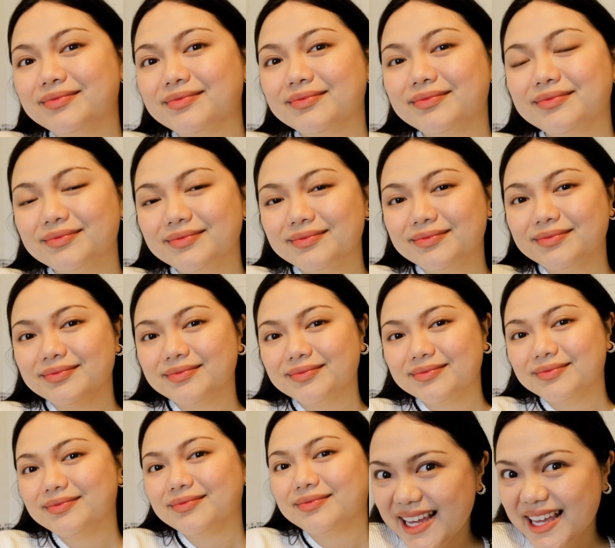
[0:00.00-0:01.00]
Hi
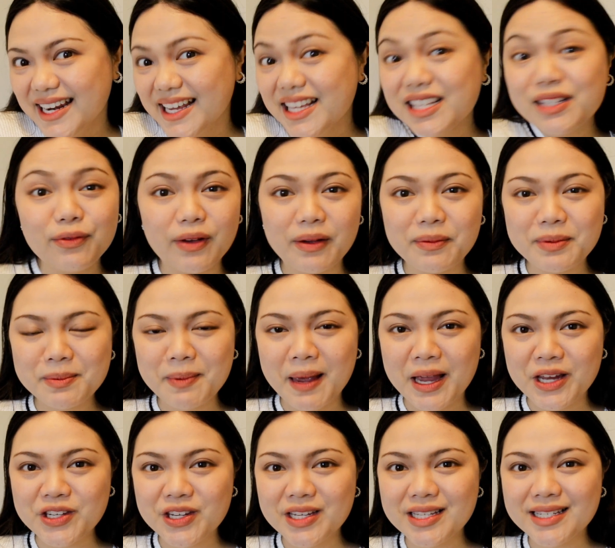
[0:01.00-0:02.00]
guys, it is
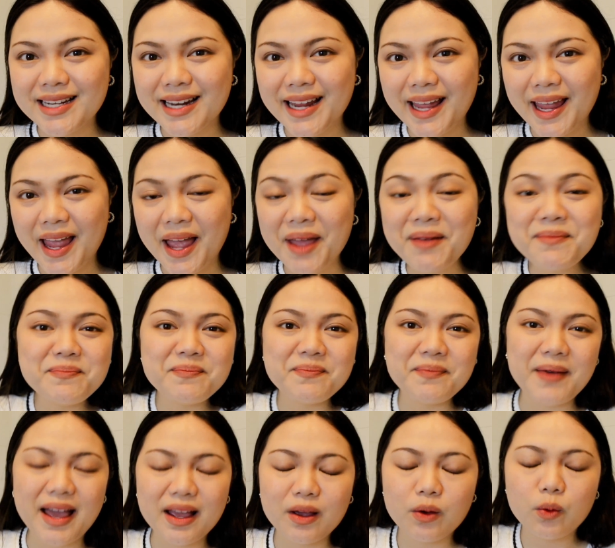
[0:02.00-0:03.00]
Febzpassion today and
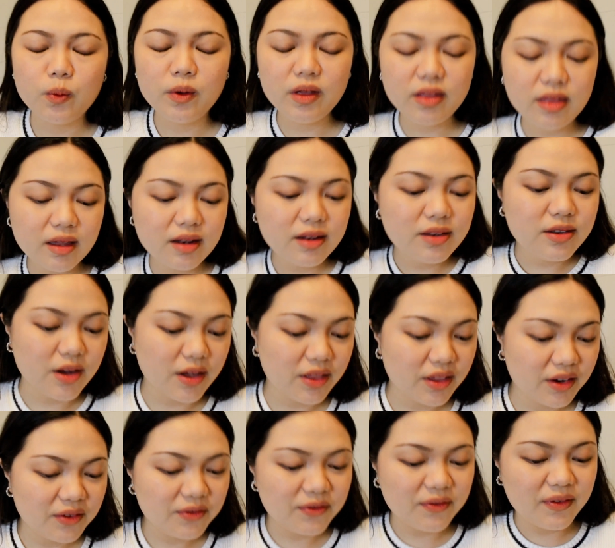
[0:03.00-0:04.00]
back with
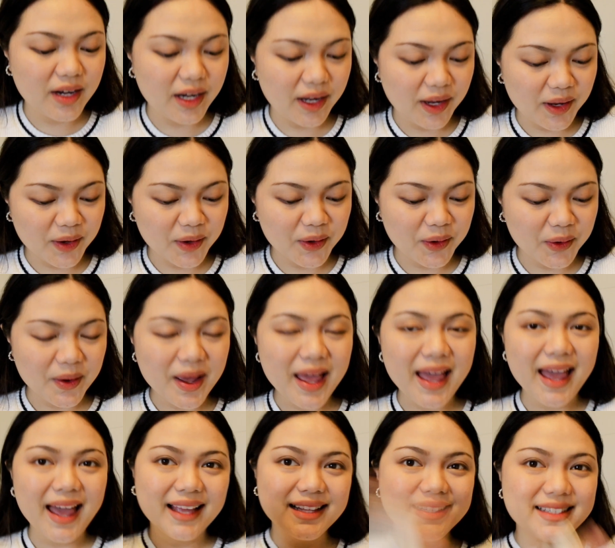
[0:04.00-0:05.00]
another video,
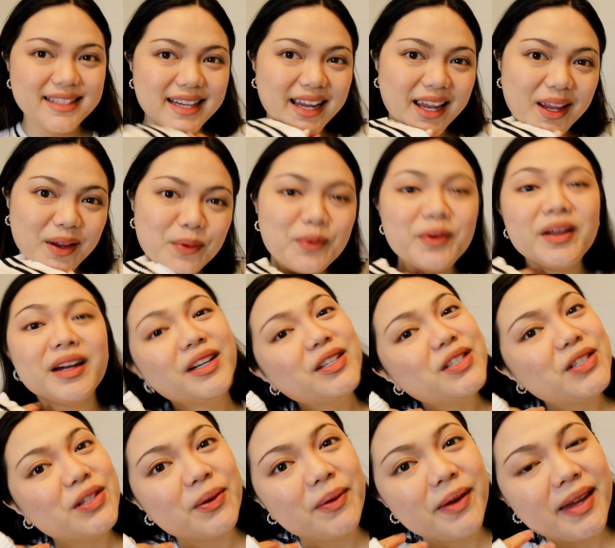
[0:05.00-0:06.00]
and today we are
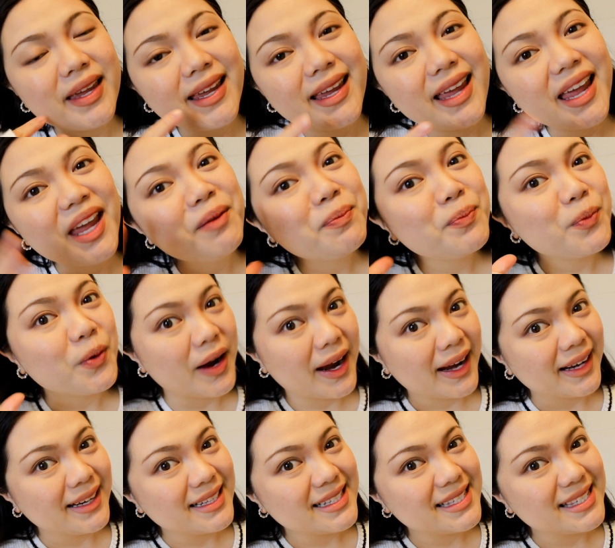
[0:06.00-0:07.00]
doing a
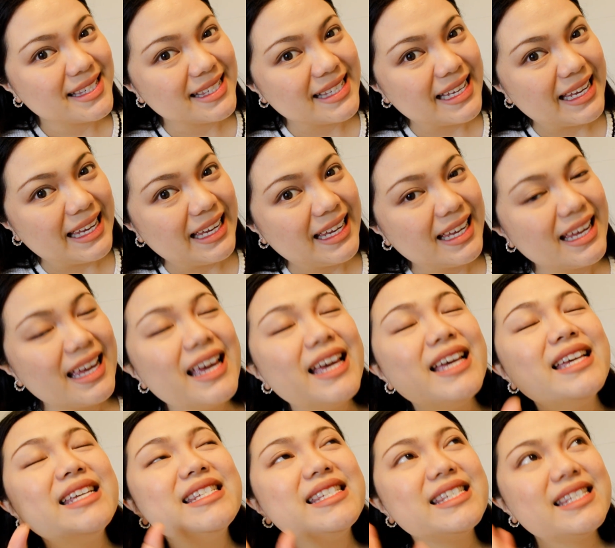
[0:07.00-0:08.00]
pregnancy
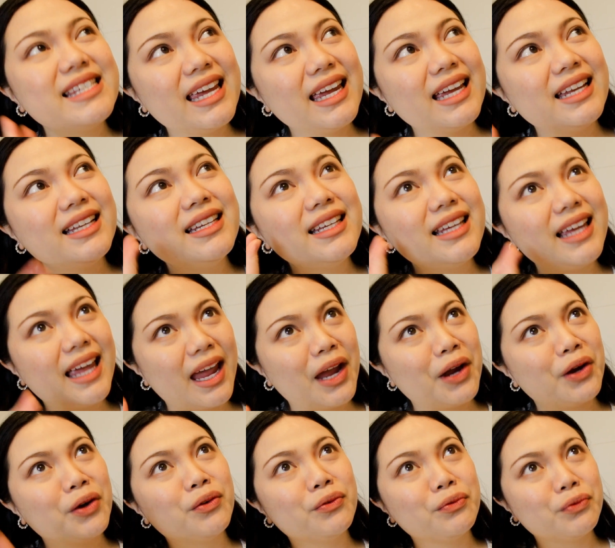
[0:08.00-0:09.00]

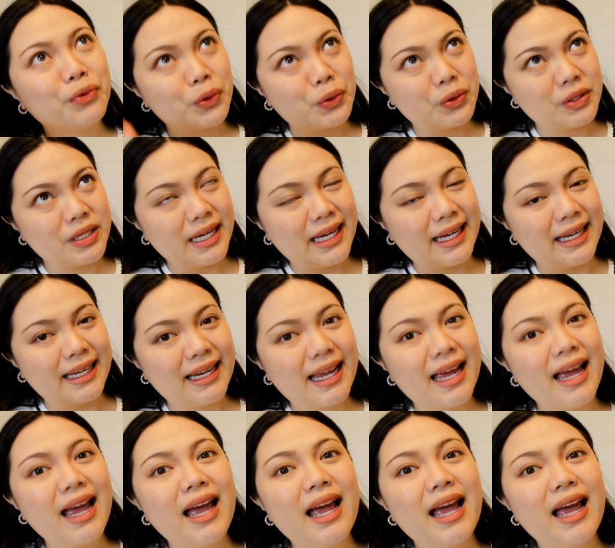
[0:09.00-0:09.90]
skincare routine,